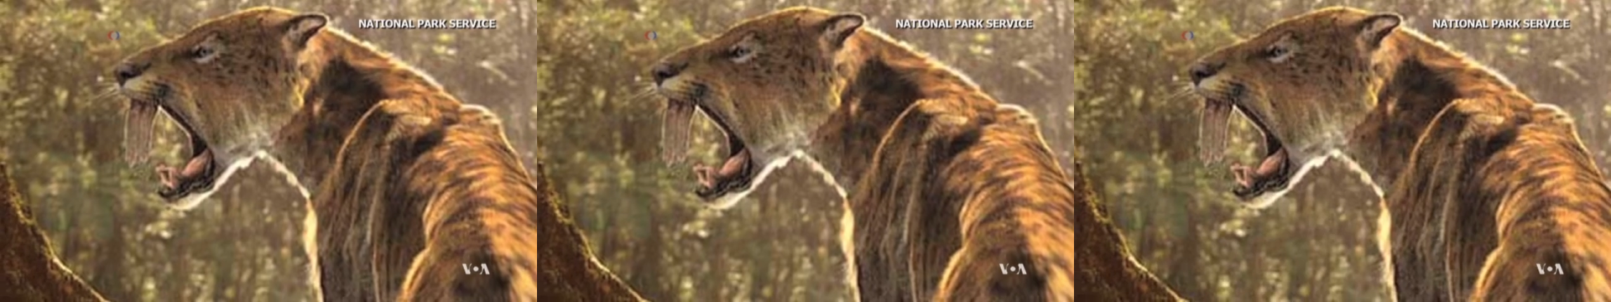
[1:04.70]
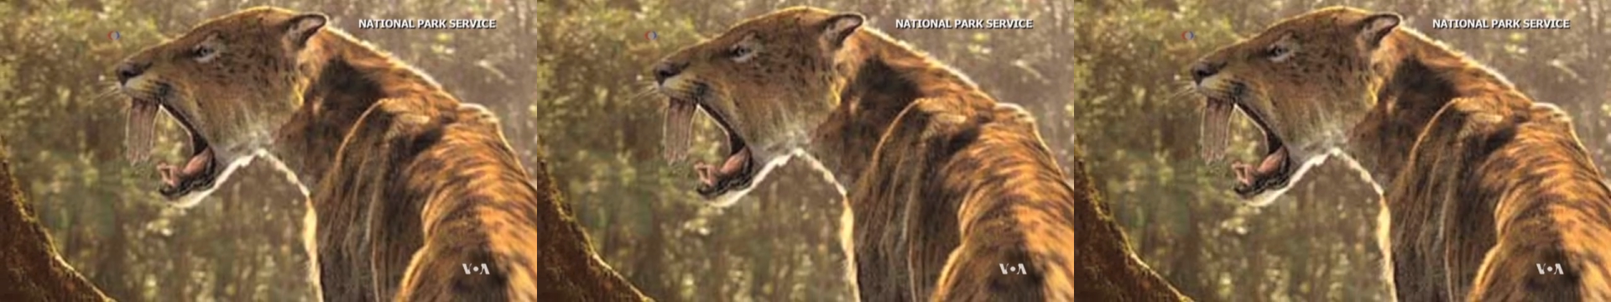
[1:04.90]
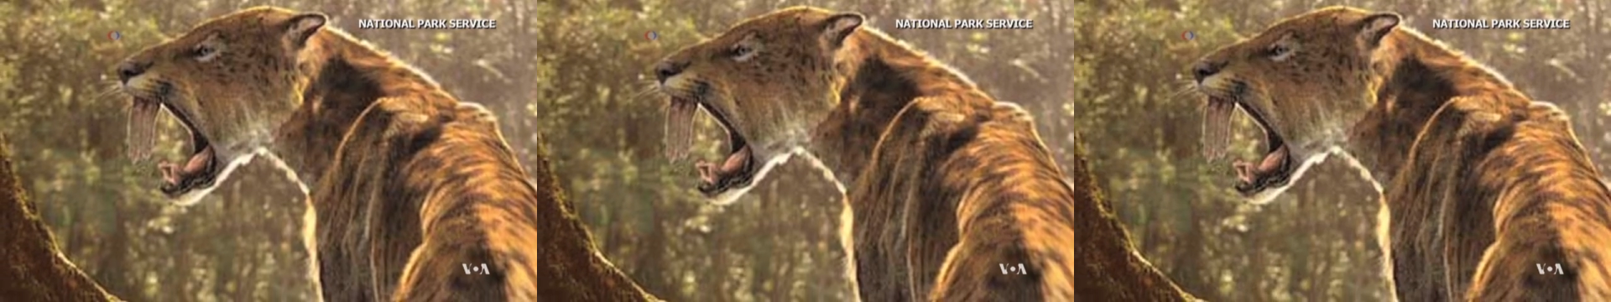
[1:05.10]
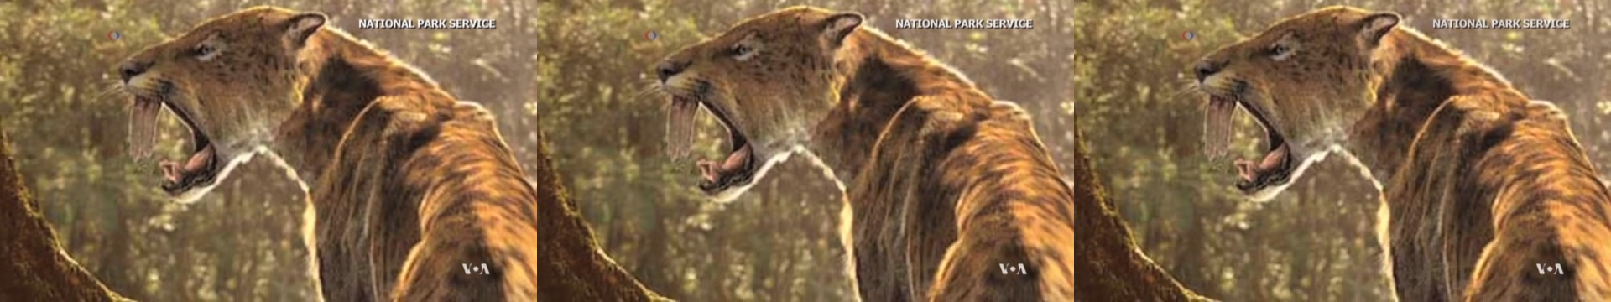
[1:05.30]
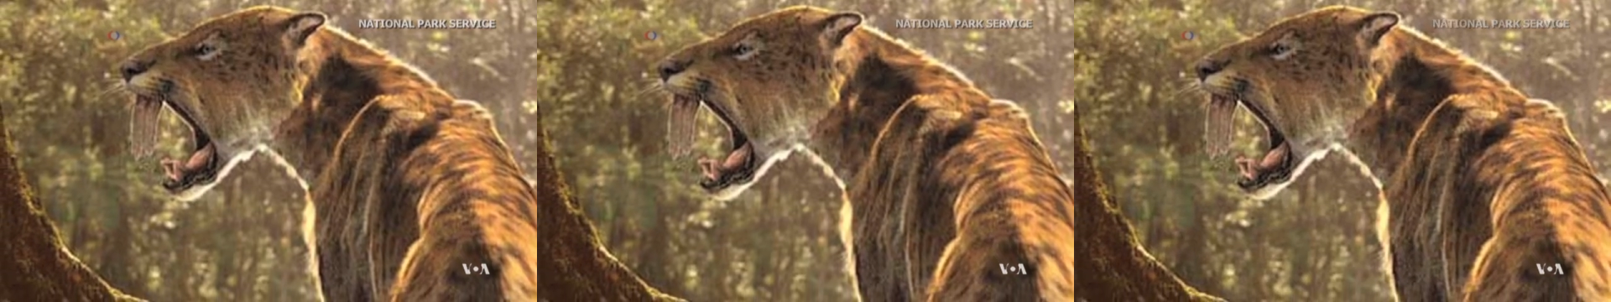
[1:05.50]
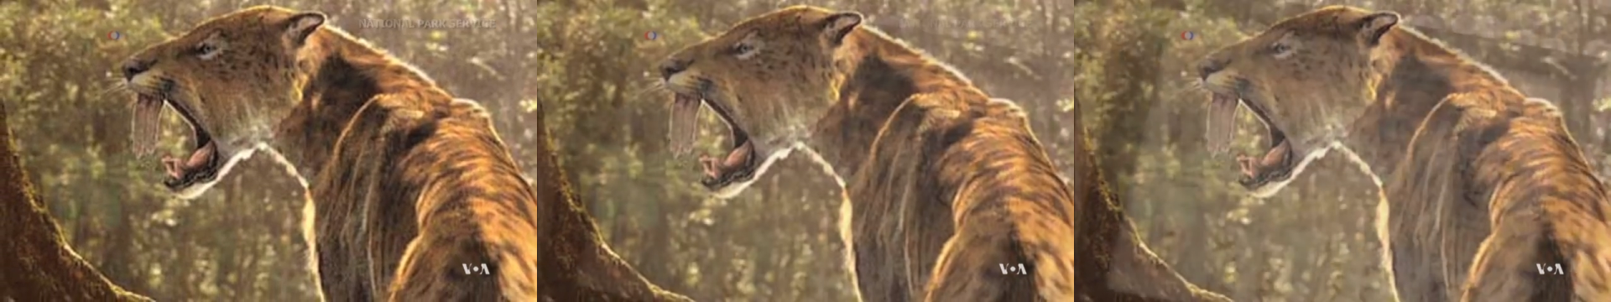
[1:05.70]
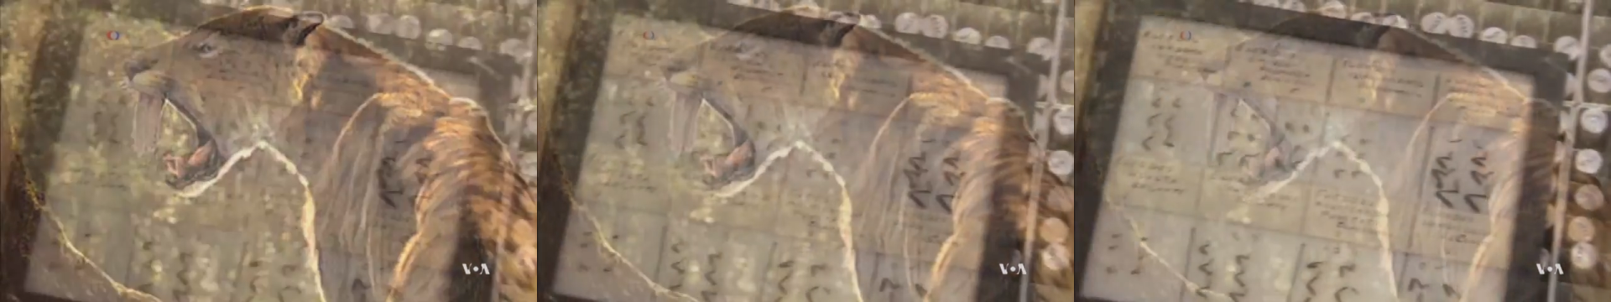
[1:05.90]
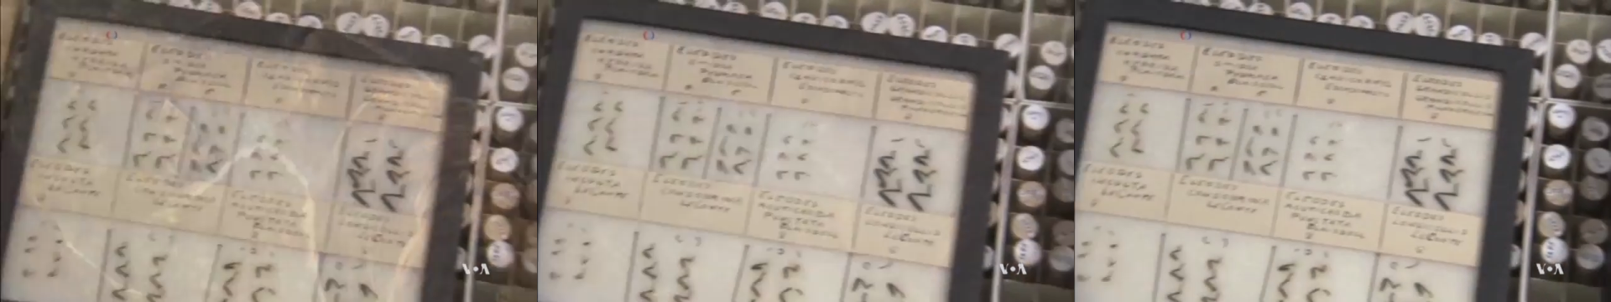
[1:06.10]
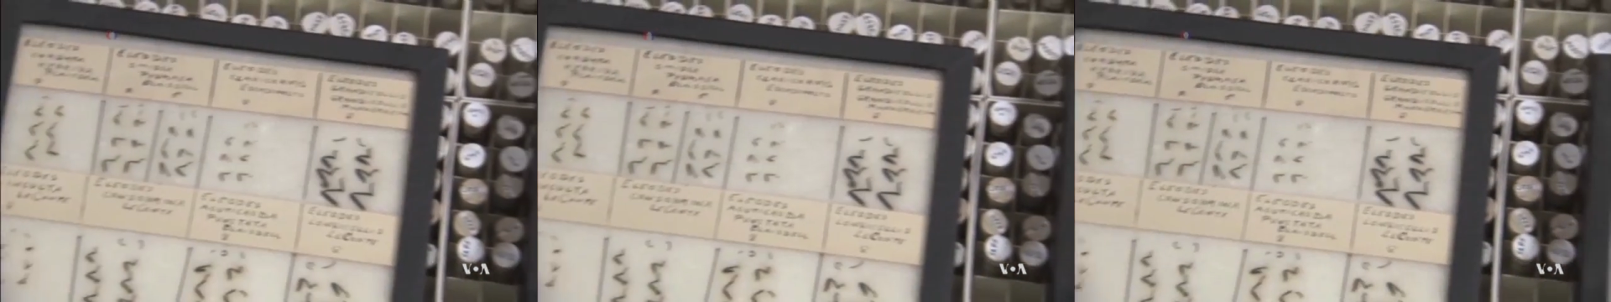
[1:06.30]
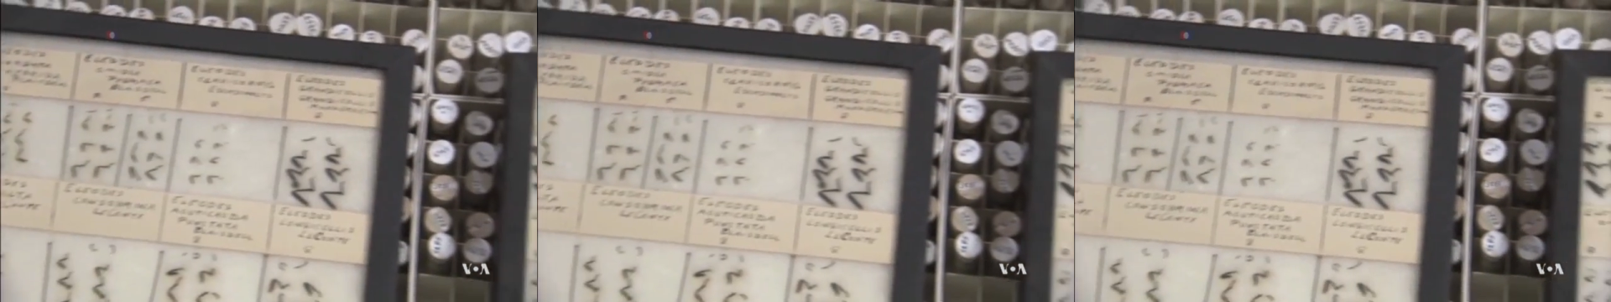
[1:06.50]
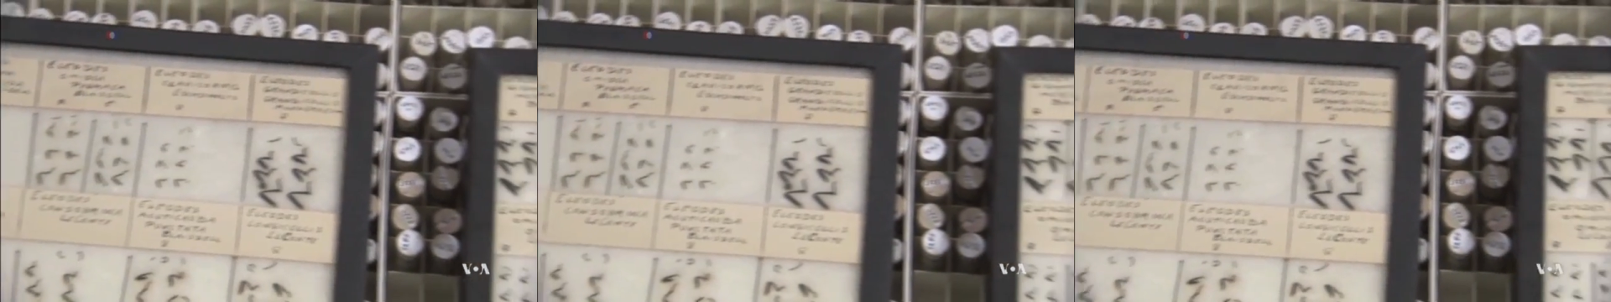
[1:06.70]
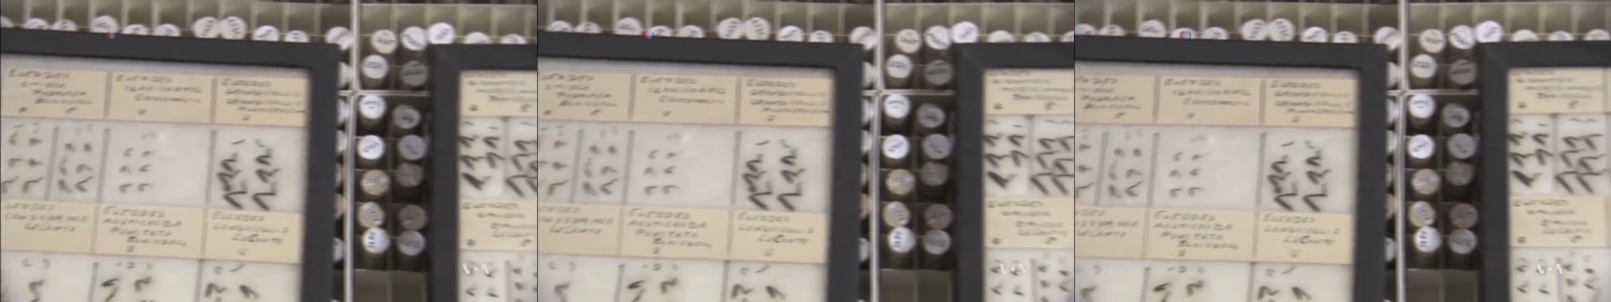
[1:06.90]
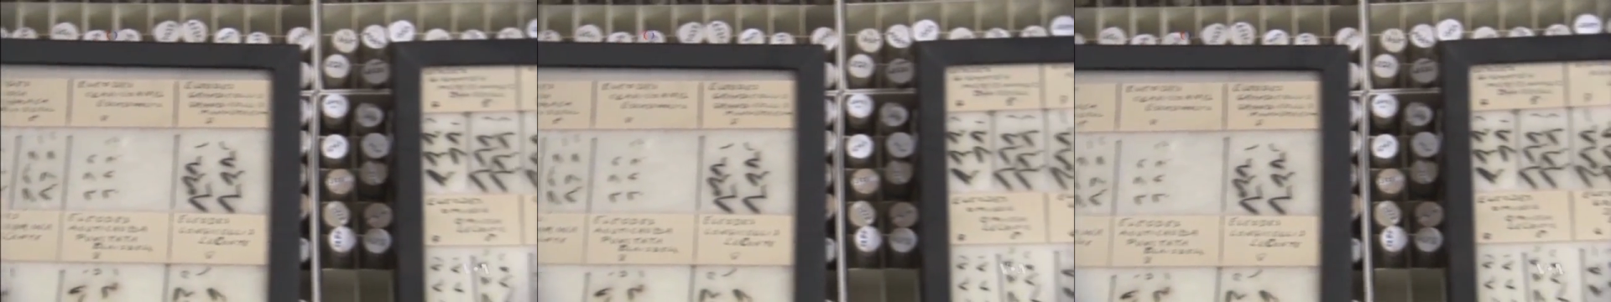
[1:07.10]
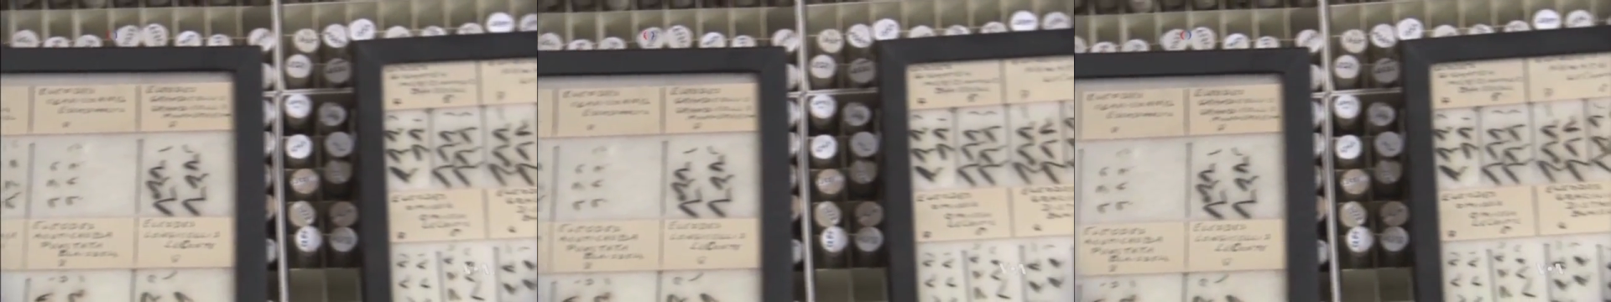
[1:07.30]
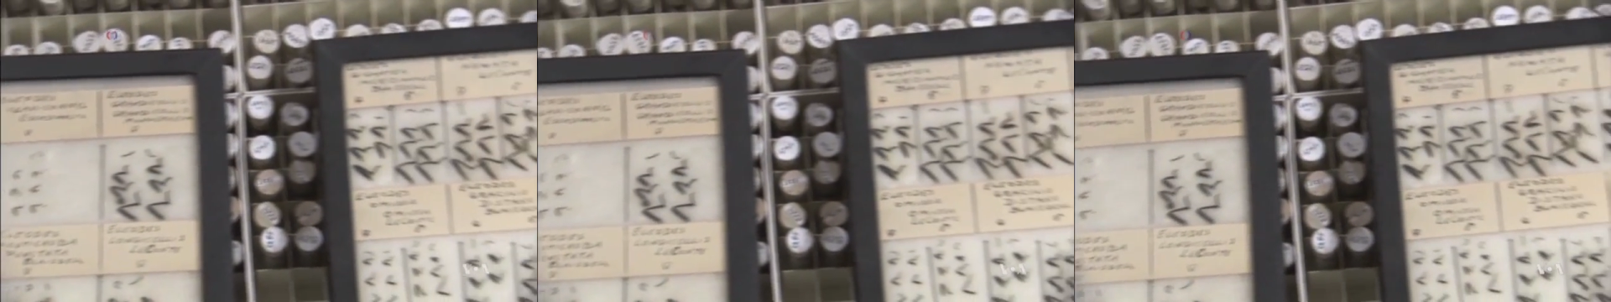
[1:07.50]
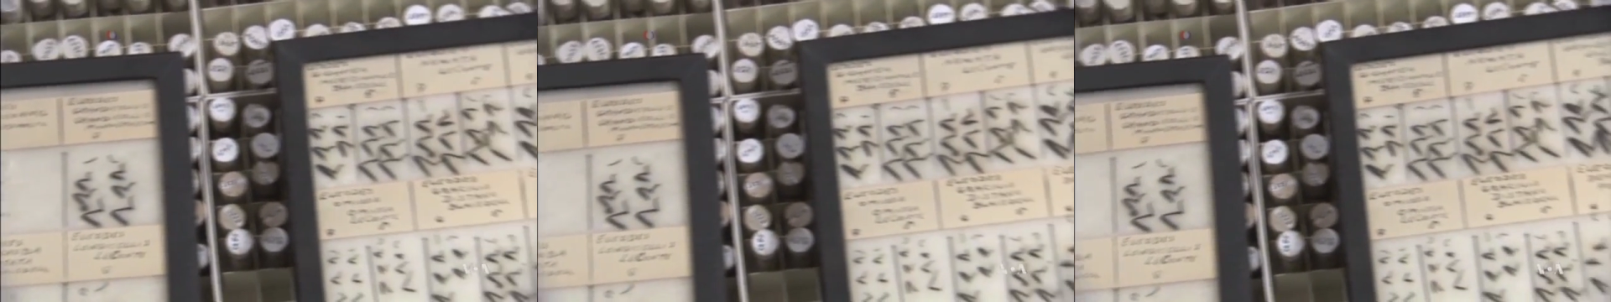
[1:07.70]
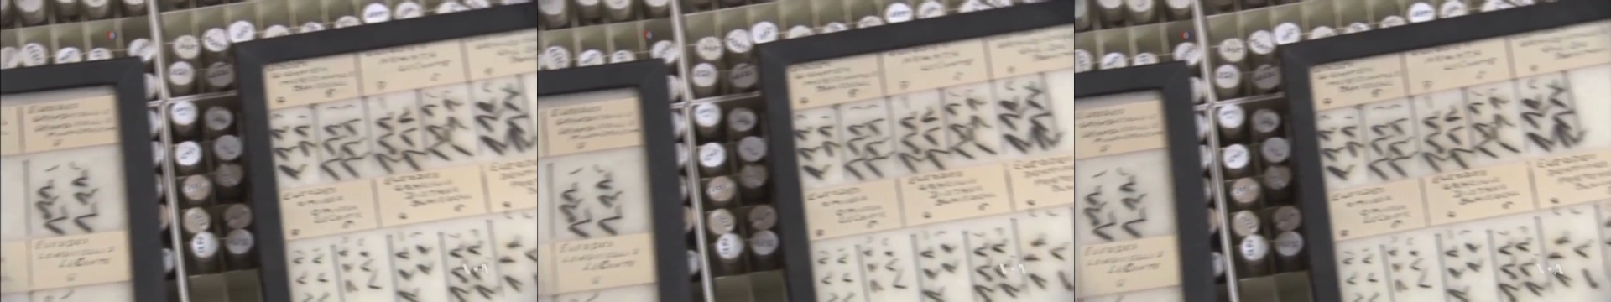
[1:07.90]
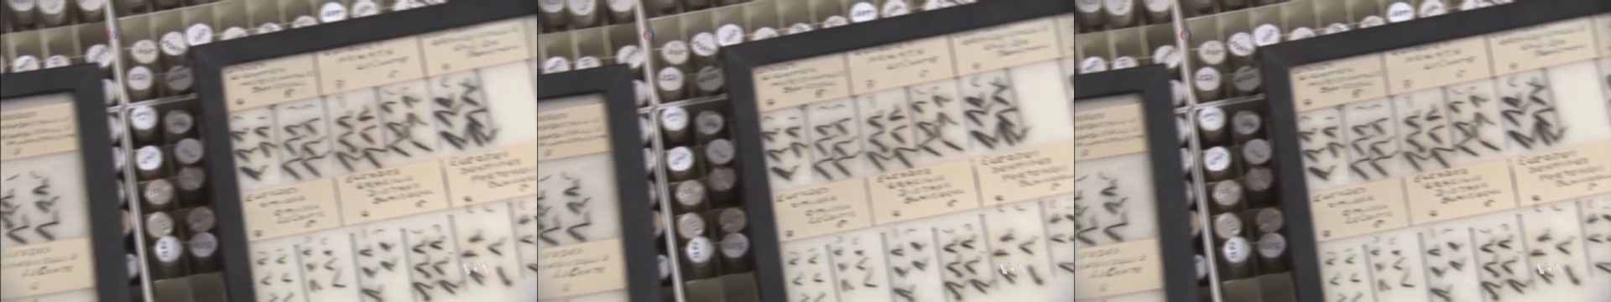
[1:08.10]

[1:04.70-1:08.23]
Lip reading: [unreadable: no face in view]